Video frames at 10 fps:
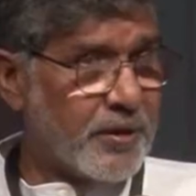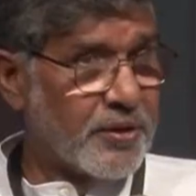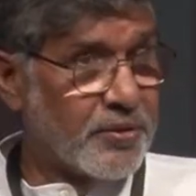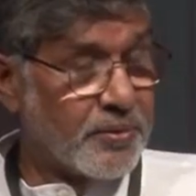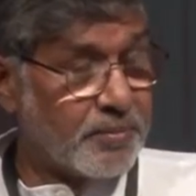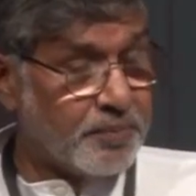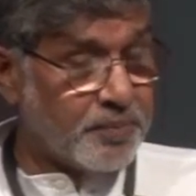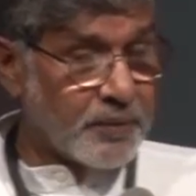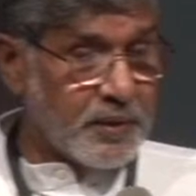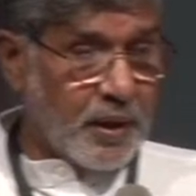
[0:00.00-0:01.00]
things.
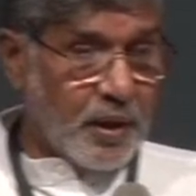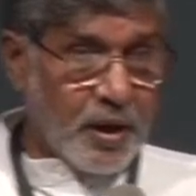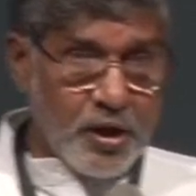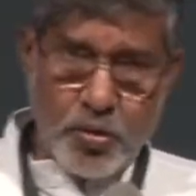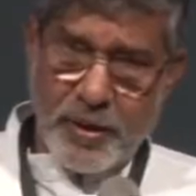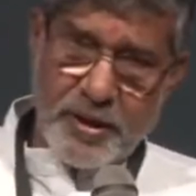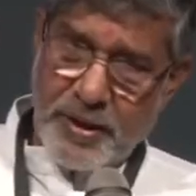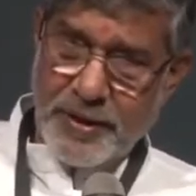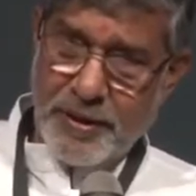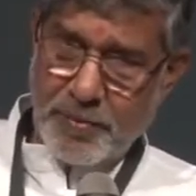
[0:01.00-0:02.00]
So I
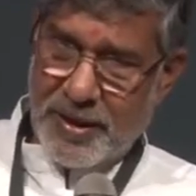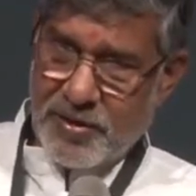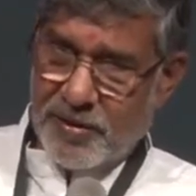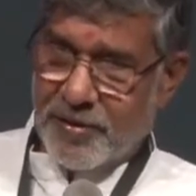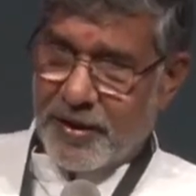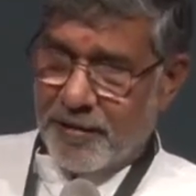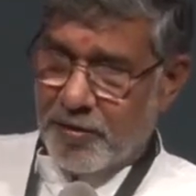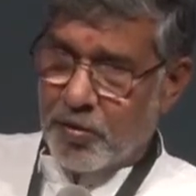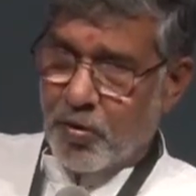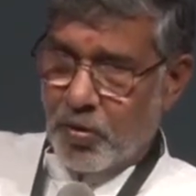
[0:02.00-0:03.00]
decided myself that I
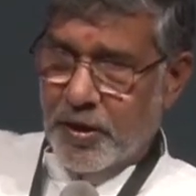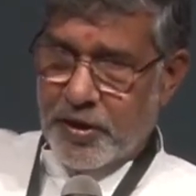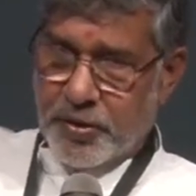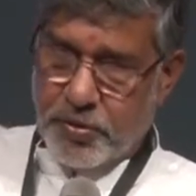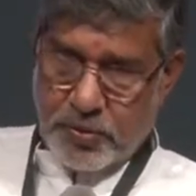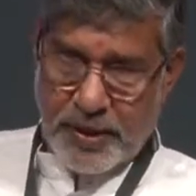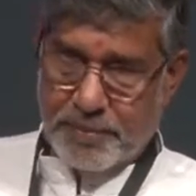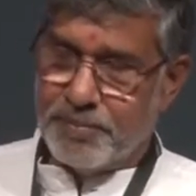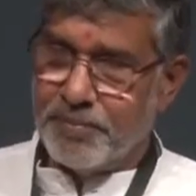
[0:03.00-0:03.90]
will go and rescue them.